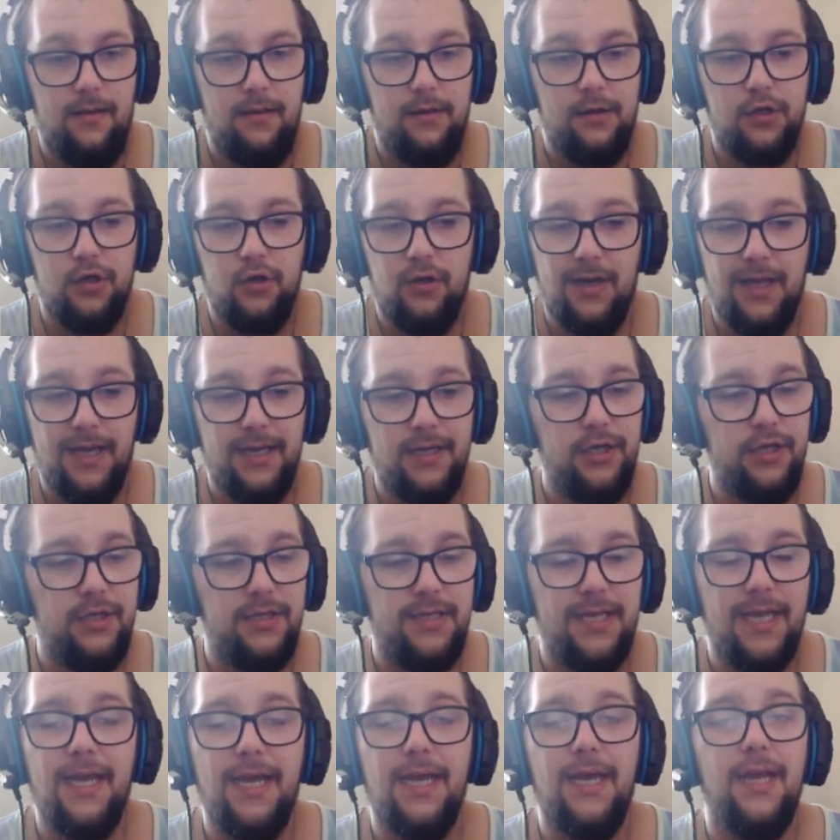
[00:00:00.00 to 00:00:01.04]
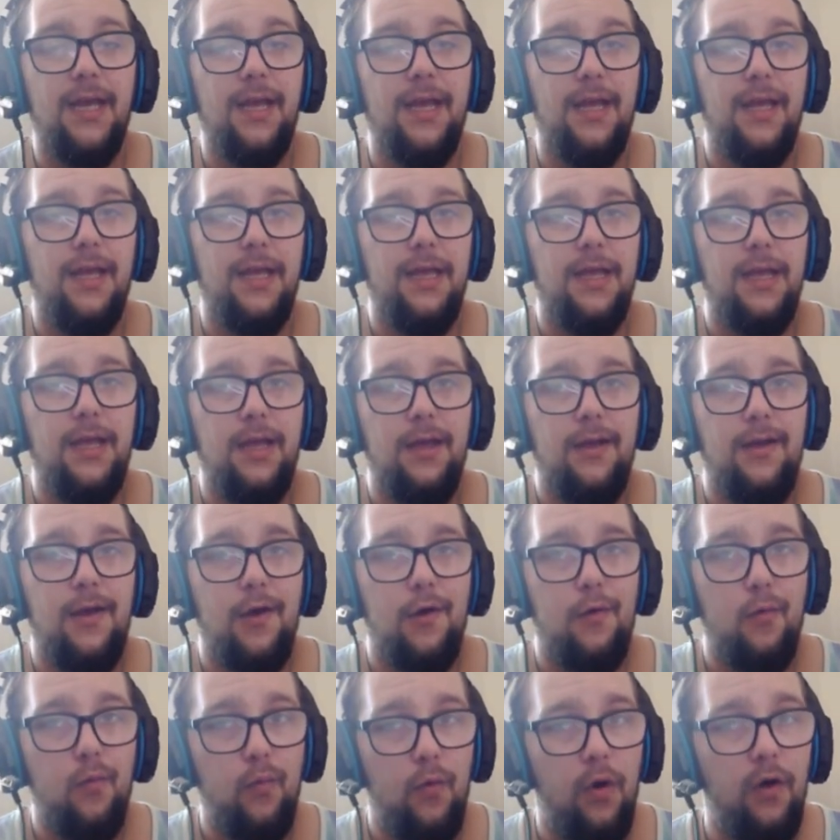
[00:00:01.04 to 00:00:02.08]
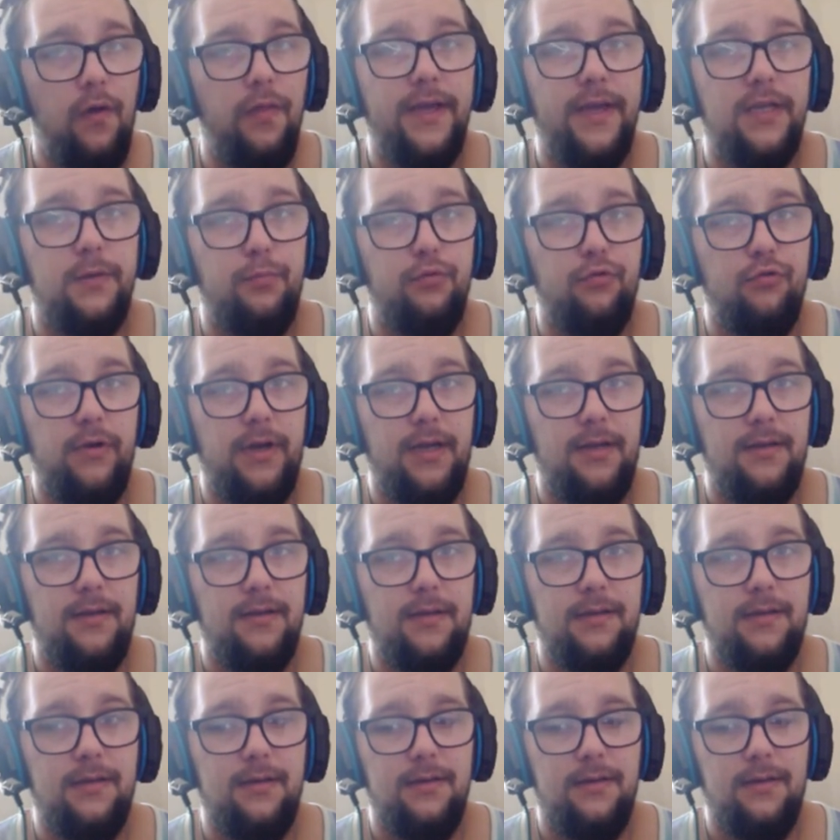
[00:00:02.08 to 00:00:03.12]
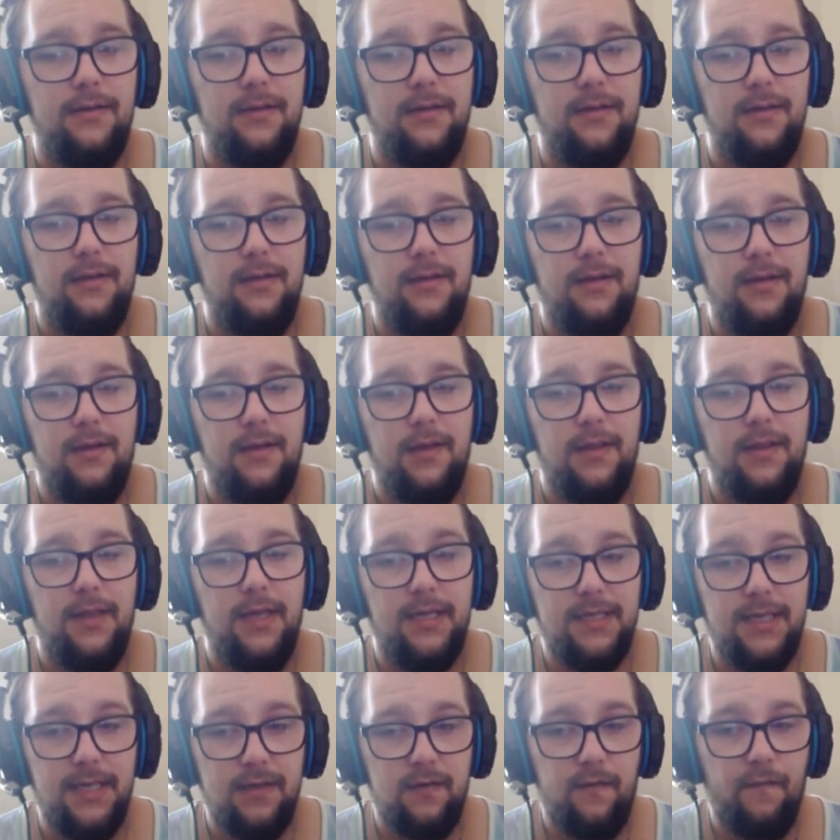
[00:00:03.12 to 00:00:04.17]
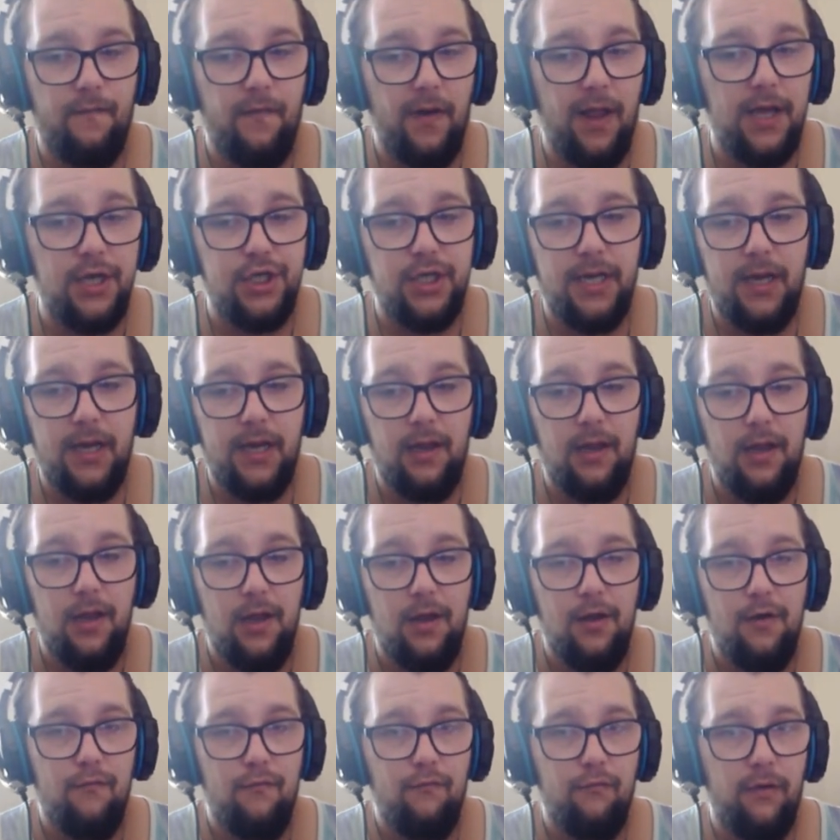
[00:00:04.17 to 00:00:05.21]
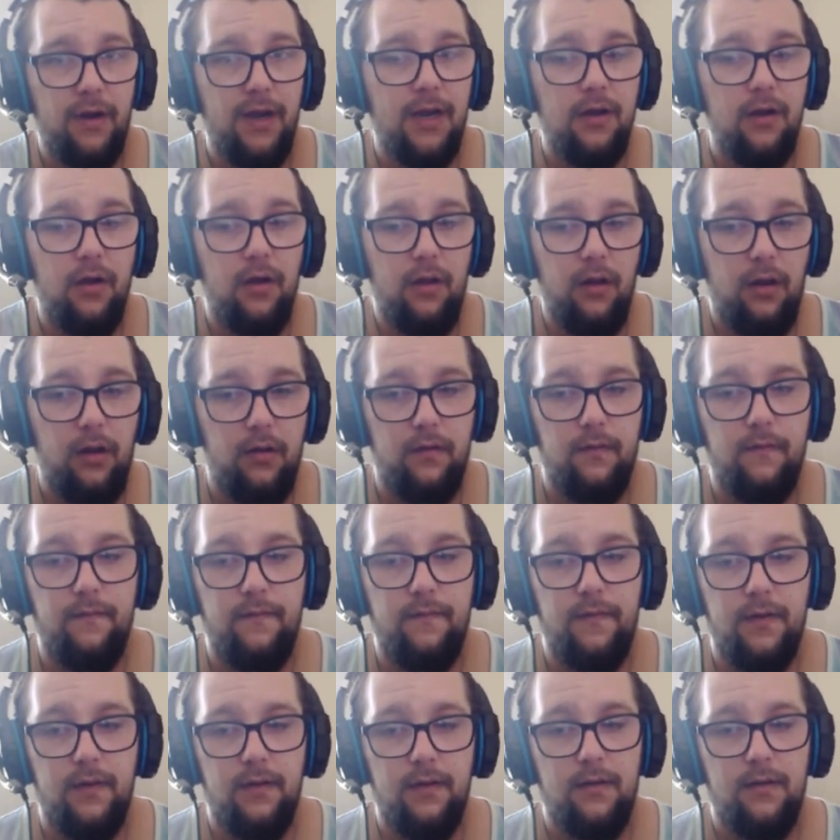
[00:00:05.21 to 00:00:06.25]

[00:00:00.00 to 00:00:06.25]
So let's see what this brings. This is Flash It, Rico Love